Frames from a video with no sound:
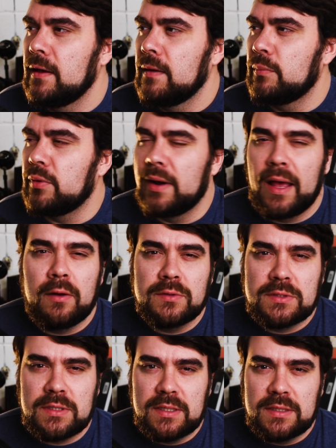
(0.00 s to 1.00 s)

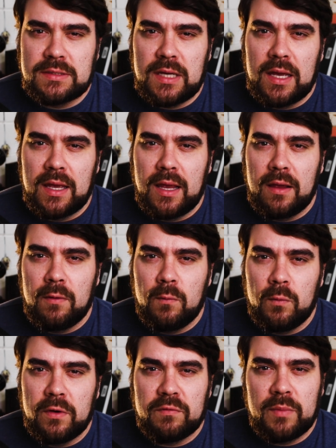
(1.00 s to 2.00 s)
pronounced as I
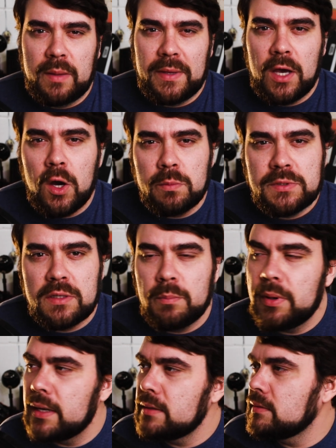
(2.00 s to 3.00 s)
would have maybe hoped,
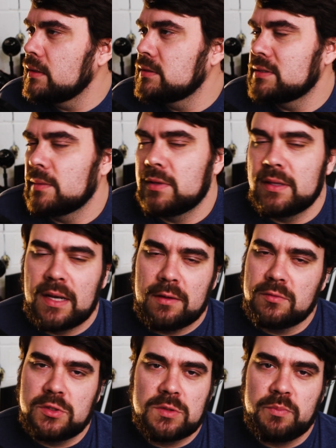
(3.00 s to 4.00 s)
but it's something that I
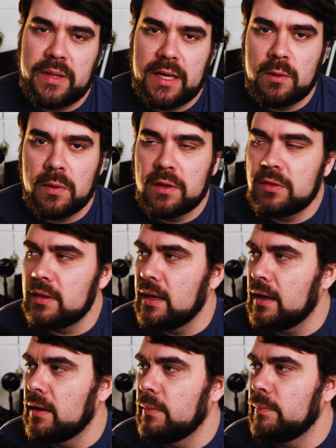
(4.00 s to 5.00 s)
was just playing with.
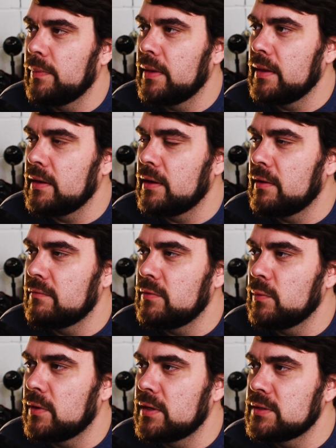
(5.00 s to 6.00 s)
You know, if
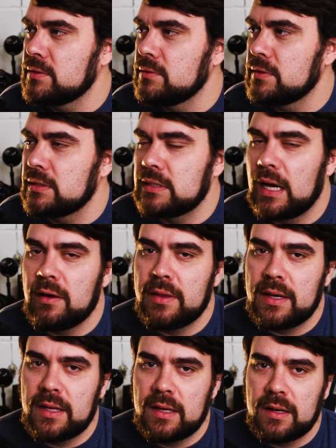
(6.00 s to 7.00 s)
you wanted to, you could dial
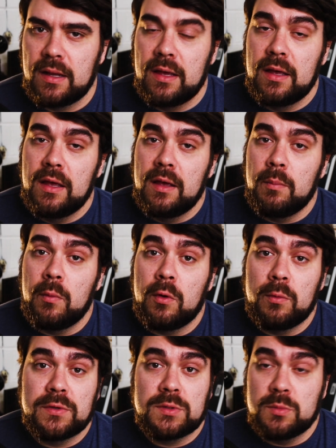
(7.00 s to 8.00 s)
that in
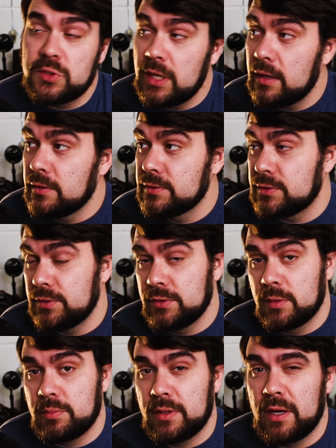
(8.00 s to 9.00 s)
more with some gels, or you
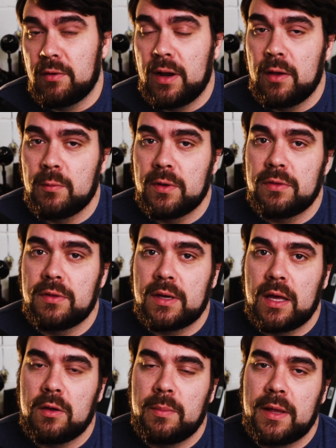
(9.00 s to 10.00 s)
could play around with the
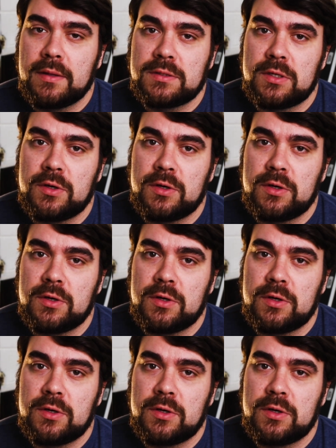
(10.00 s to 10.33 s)
color balance on